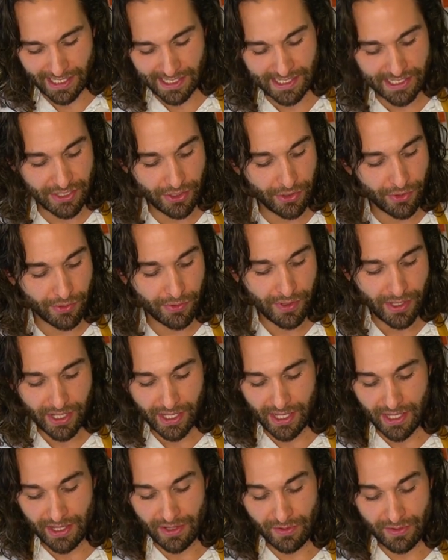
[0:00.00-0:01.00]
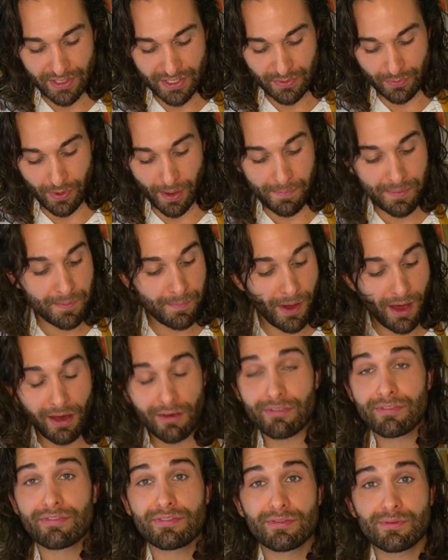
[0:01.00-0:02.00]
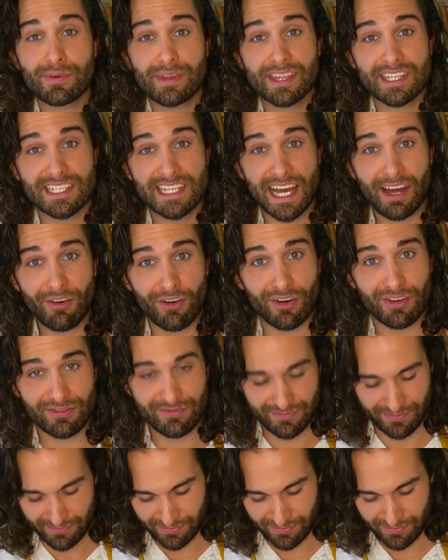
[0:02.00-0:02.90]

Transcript: and so you just rub them off with the towel.